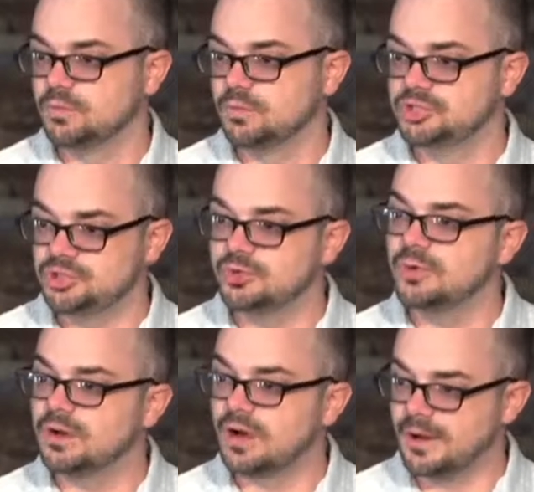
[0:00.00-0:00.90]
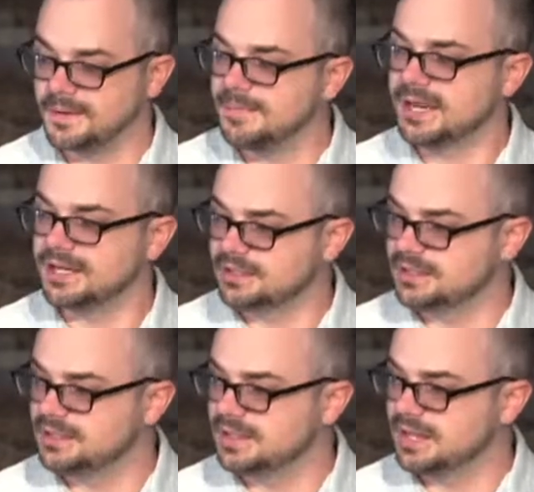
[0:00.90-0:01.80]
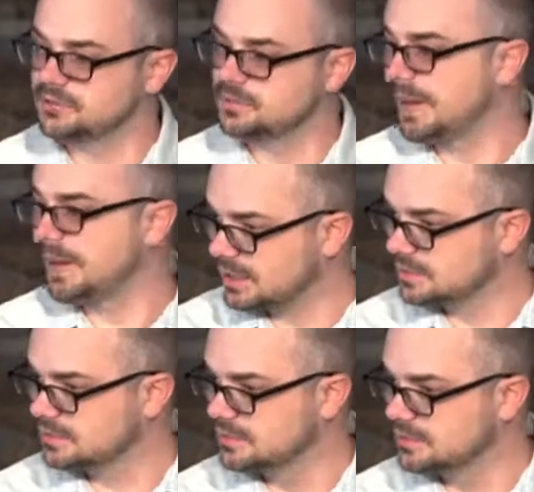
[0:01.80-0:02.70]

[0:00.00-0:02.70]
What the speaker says: would you automatically expect